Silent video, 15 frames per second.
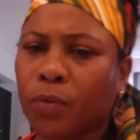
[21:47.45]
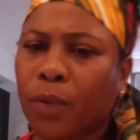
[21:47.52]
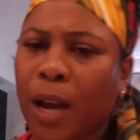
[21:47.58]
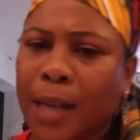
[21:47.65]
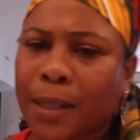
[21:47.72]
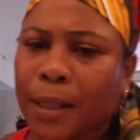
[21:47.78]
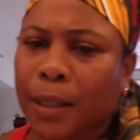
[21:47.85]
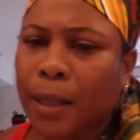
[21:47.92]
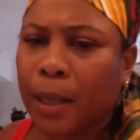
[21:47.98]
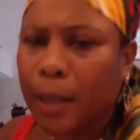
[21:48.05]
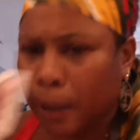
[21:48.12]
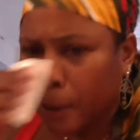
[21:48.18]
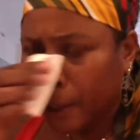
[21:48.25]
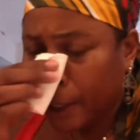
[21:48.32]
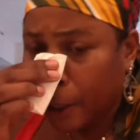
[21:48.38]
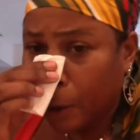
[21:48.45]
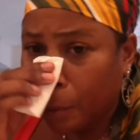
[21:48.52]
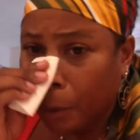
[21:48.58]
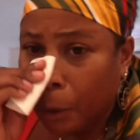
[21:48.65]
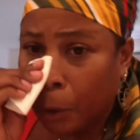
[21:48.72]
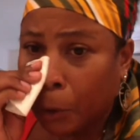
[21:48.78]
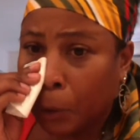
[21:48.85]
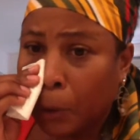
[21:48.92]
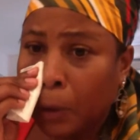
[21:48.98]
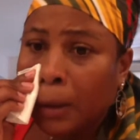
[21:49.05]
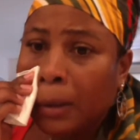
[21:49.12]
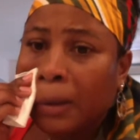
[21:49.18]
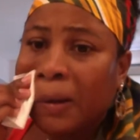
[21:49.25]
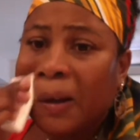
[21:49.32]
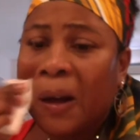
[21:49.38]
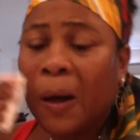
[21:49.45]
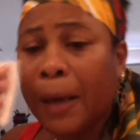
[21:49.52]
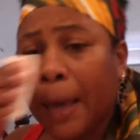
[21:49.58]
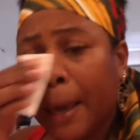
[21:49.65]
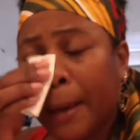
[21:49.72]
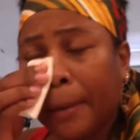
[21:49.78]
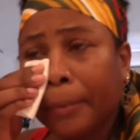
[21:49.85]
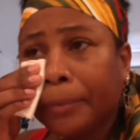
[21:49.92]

rising and a Leo moon. Okay.